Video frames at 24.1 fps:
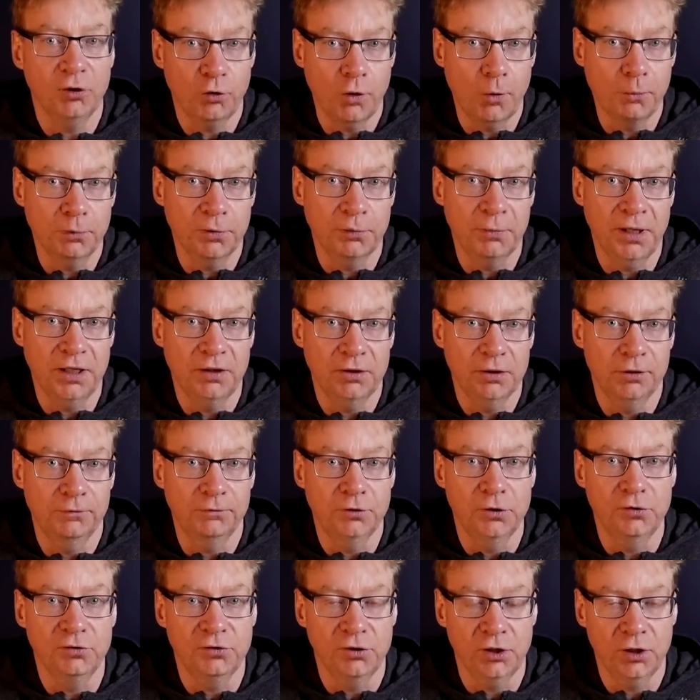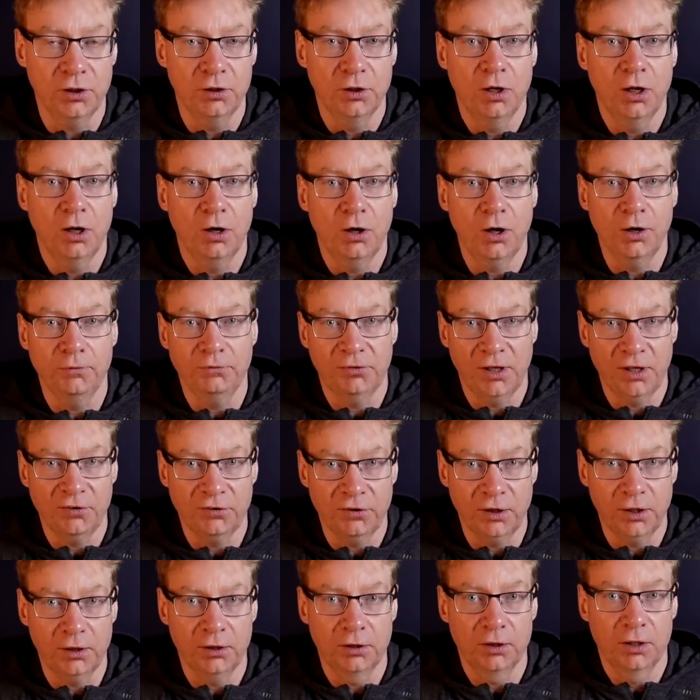complement the future of
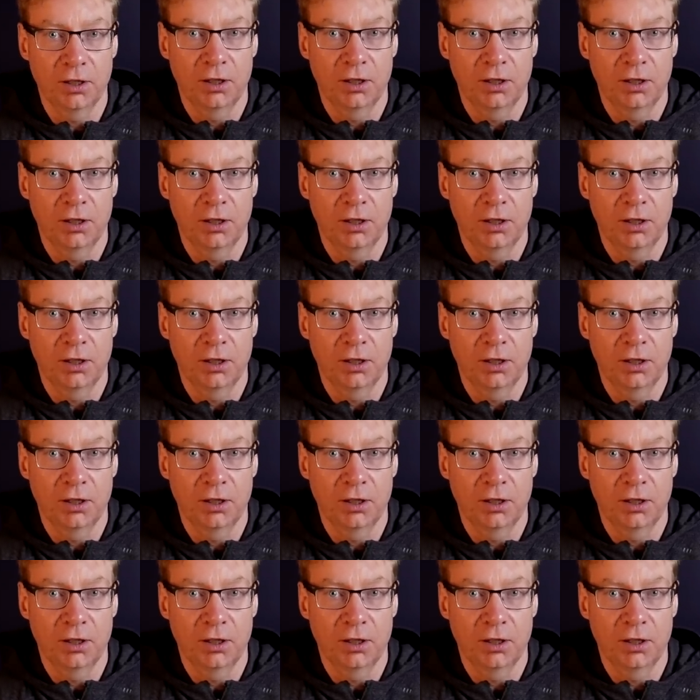Tesla.